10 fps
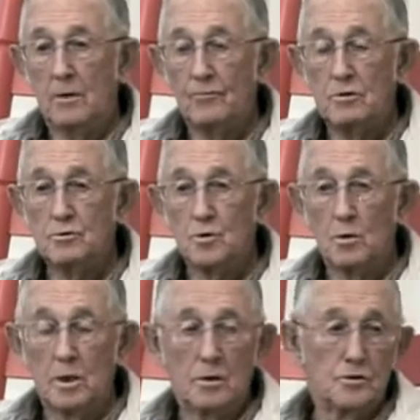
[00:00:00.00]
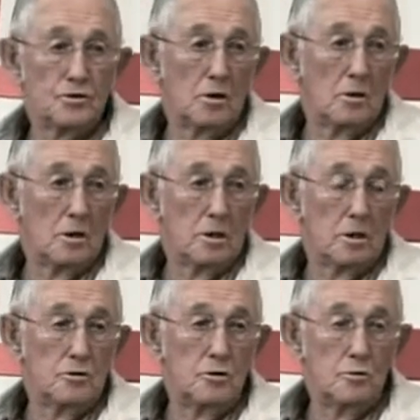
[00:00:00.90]
if he was on the other
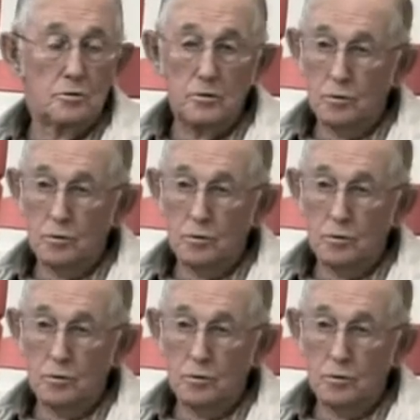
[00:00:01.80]
side and you,